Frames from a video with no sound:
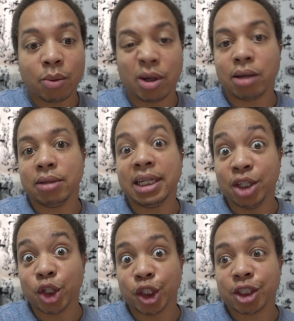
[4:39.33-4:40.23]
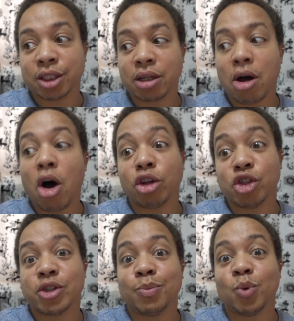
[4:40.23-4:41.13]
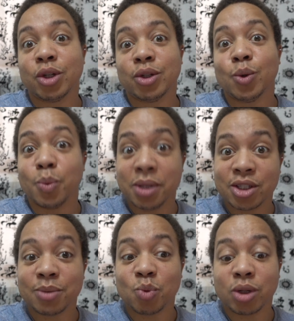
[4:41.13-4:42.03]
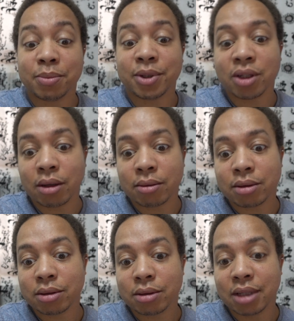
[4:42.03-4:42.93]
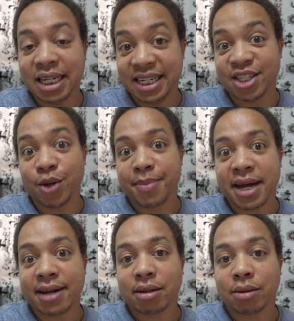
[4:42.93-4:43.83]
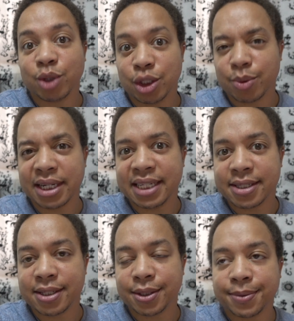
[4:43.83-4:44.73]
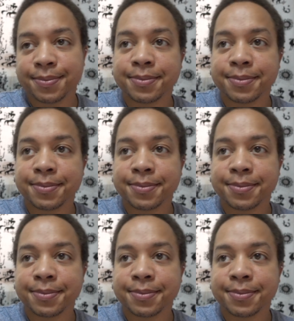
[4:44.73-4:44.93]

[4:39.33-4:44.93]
Well, he does on someone or with someone, but not in his own bed, which is what he needs to do.